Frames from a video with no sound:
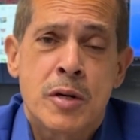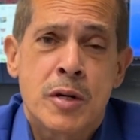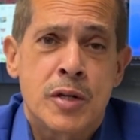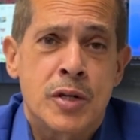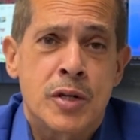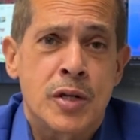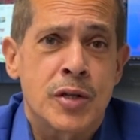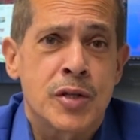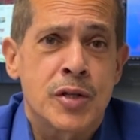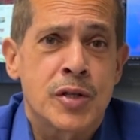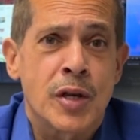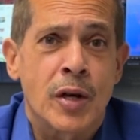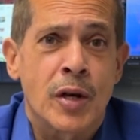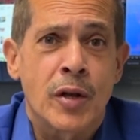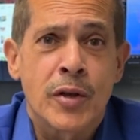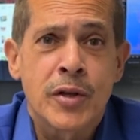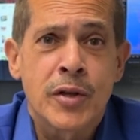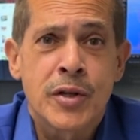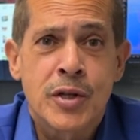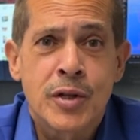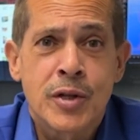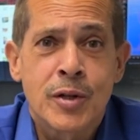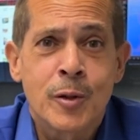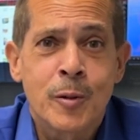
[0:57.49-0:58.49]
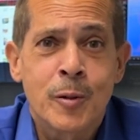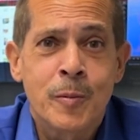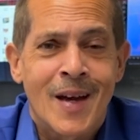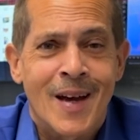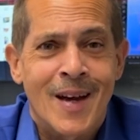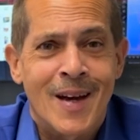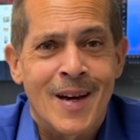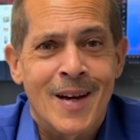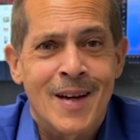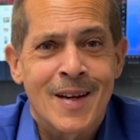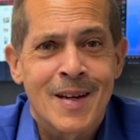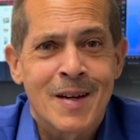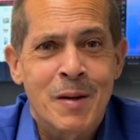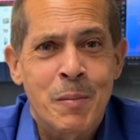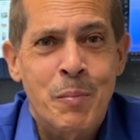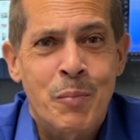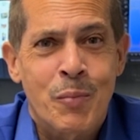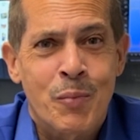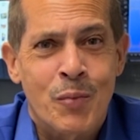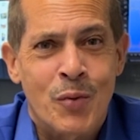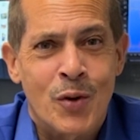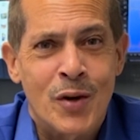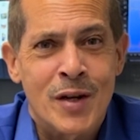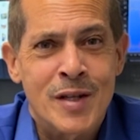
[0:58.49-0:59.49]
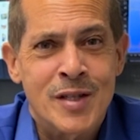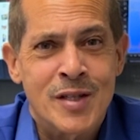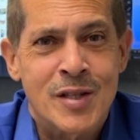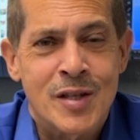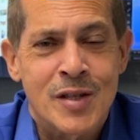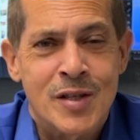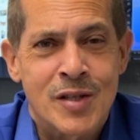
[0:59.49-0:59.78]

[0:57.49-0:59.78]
just sell the 2 and press